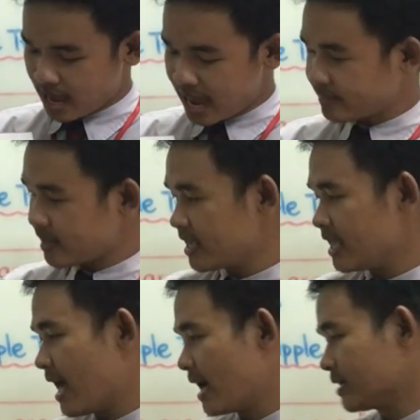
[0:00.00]
And then
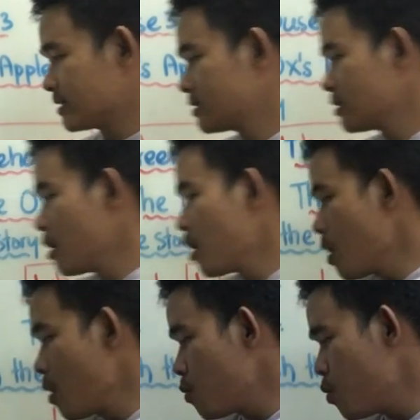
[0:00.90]
he asked,
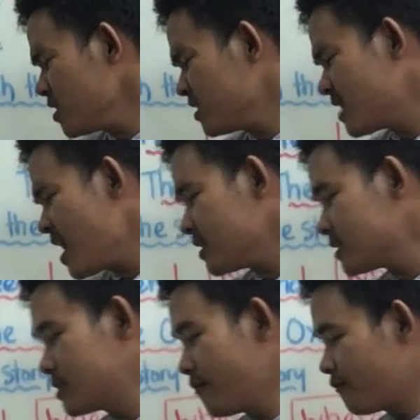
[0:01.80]
What
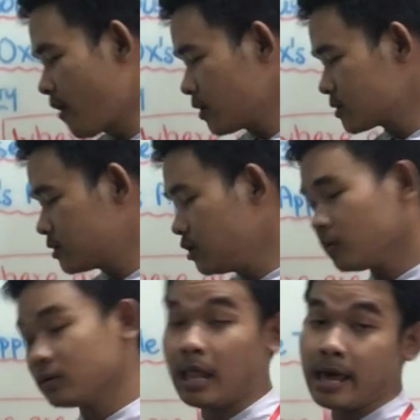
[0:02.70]
does the fox
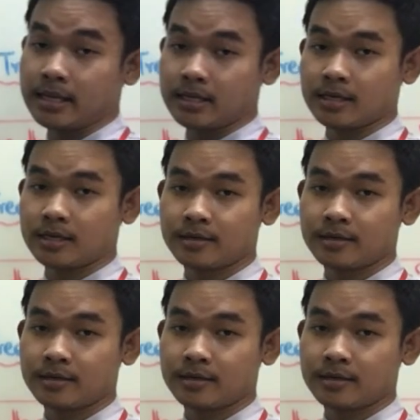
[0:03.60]
look like?